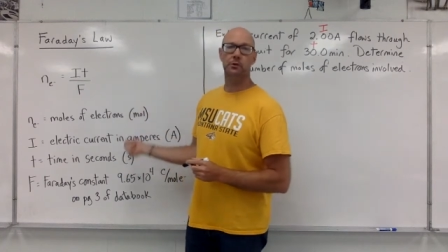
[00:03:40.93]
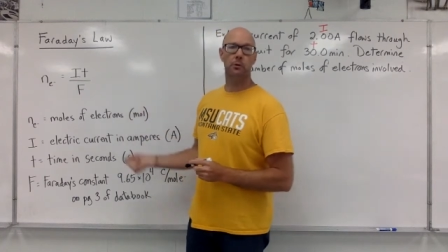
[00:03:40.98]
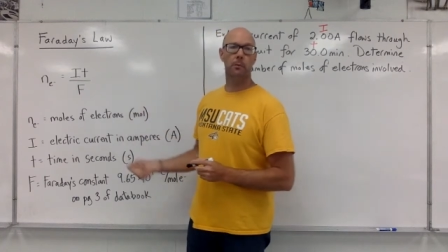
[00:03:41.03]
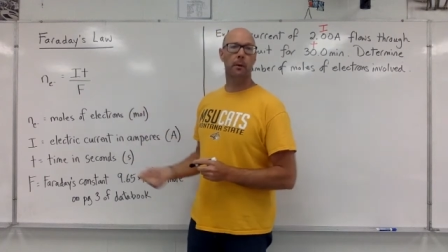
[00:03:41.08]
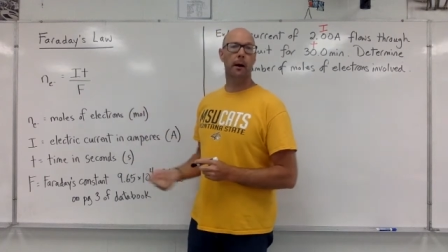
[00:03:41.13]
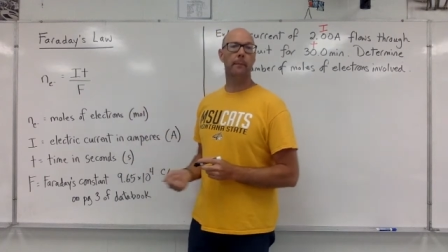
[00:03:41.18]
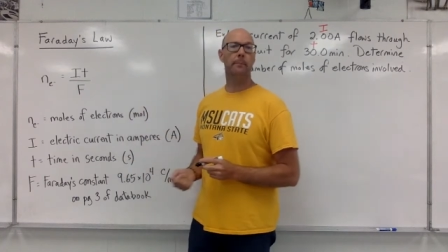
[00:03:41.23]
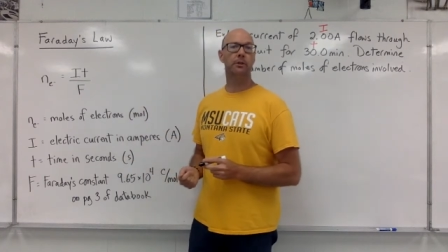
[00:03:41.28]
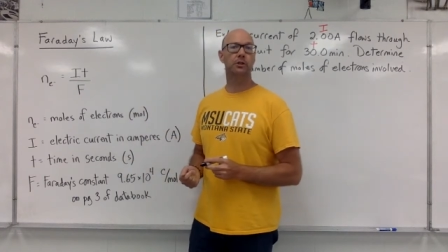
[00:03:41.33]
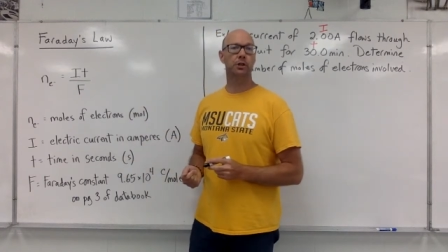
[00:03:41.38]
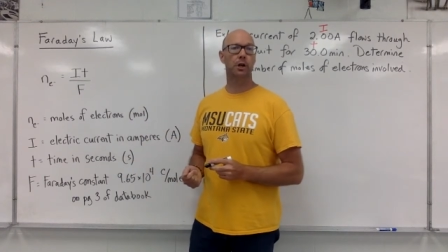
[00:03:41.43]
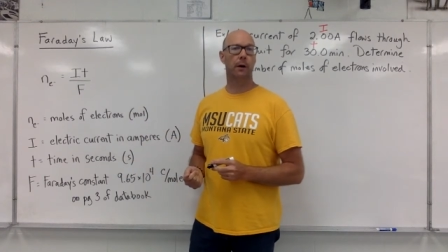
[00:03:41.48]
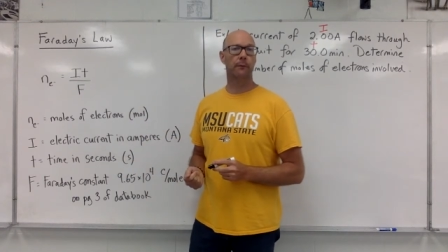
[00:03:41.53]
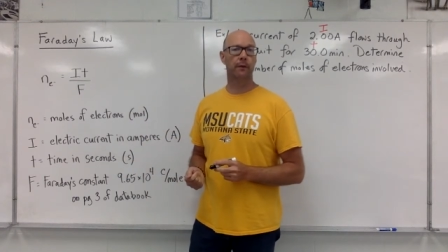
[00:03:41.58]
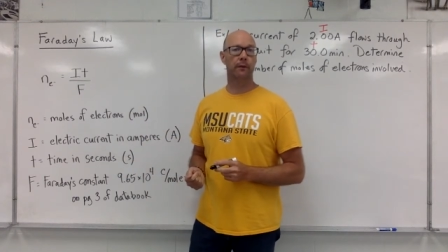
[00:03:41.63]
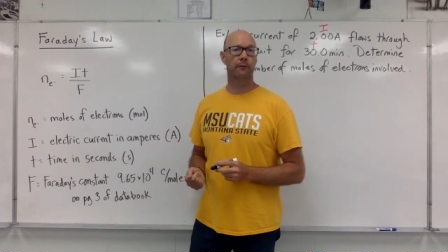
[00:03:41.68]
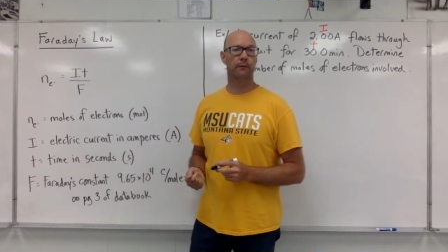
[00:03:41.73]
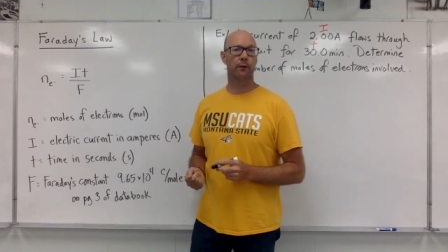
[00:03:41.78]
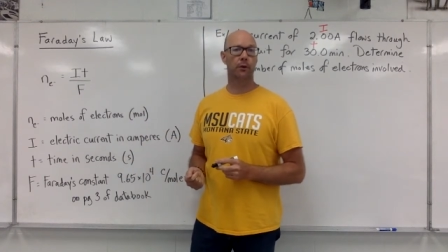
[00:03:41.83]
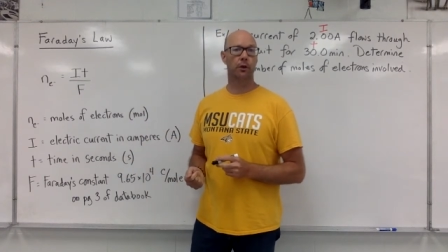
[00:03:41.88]
we might be
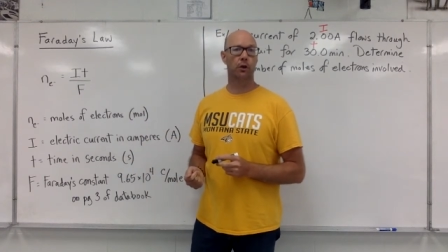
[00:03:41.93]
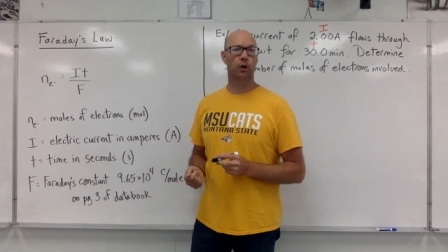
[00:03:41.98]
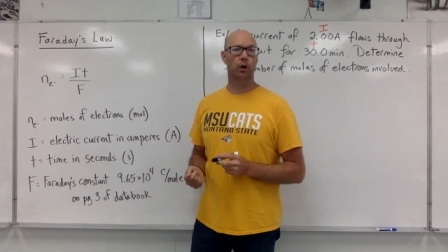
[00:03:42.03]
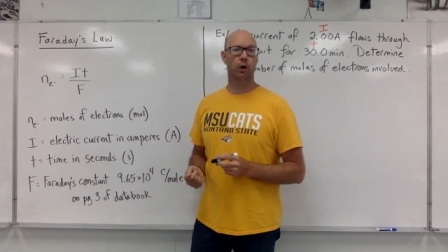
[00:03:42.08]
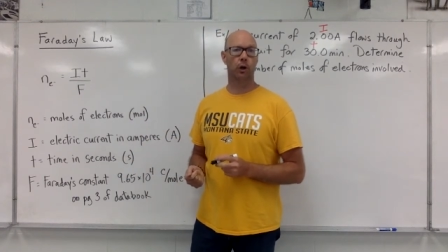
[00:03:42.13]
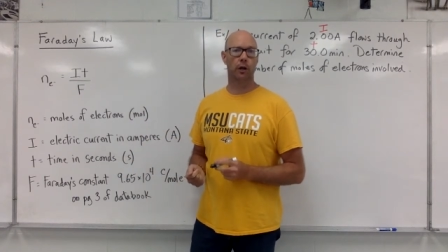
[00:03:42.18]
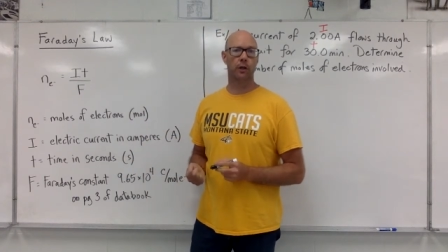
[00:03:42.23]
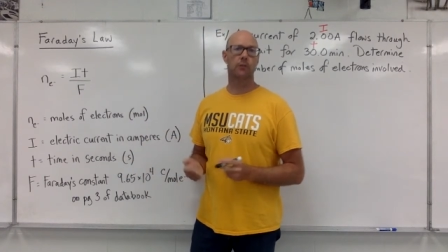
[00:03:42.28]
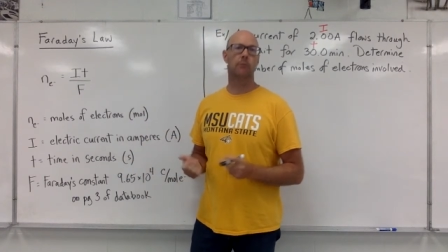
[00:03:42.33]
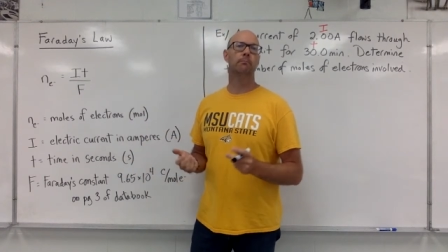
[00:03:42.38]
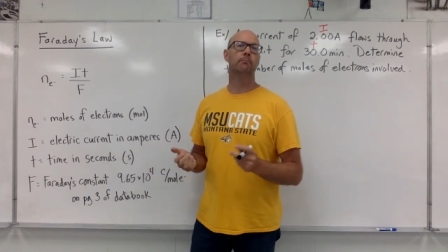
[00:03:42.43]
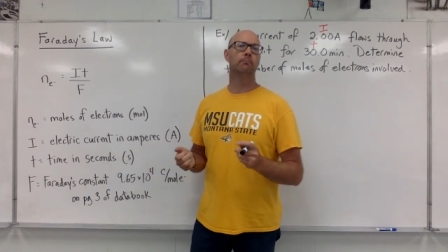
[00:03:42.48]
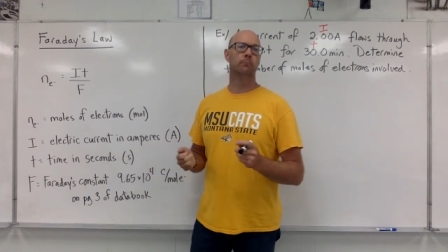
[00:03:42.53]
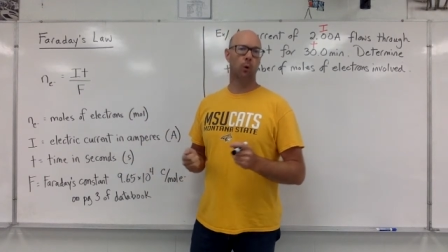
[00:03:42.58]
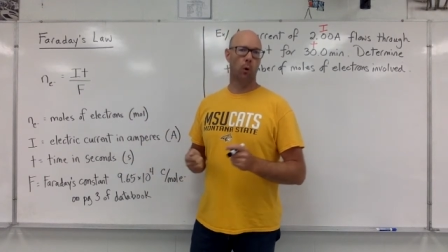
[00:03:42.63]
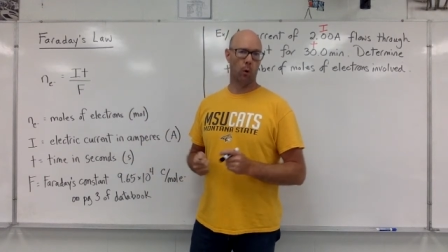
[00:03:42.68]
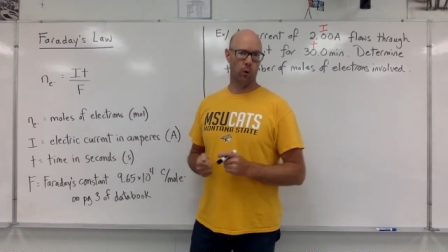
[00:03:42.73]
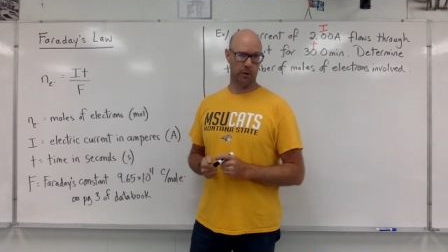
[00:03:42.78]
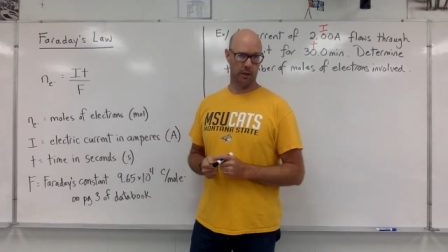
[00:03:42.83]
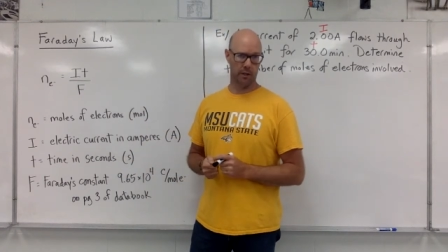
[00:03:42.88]
solving for the current
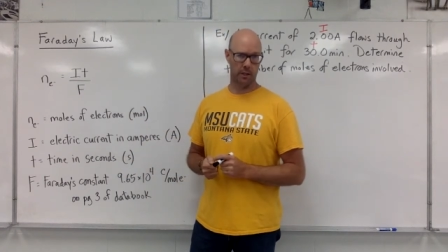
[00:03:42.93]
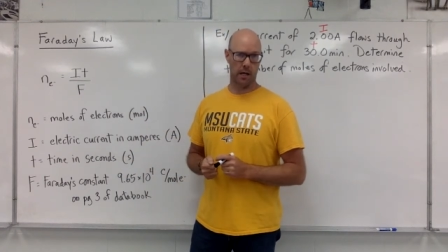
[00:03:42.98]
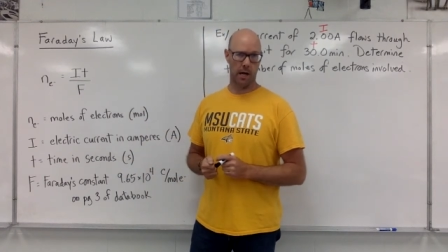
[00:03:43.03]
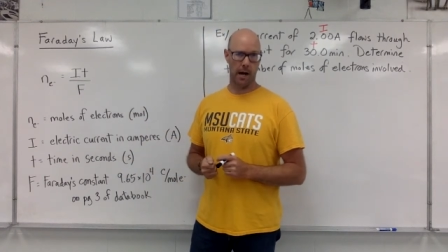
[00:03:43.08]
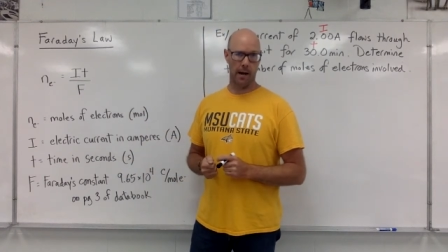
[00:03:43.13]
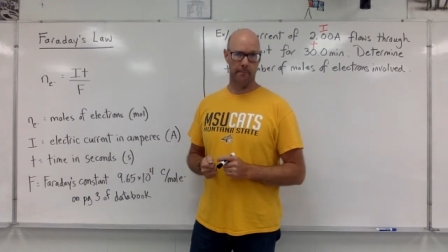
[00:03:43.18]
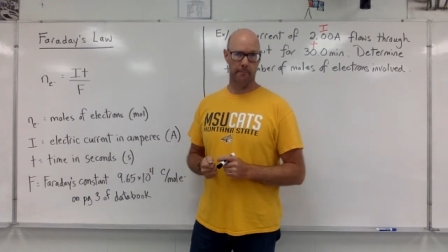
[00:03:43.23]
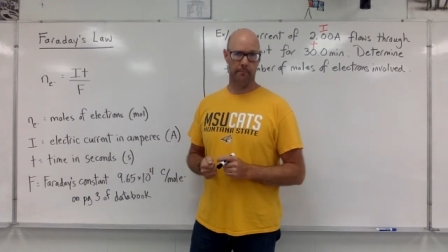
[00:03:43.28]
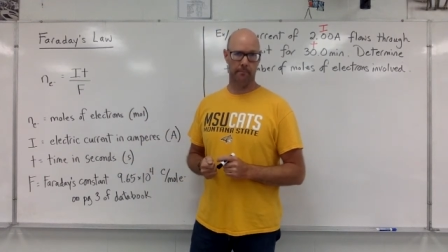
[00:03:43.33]
or the time.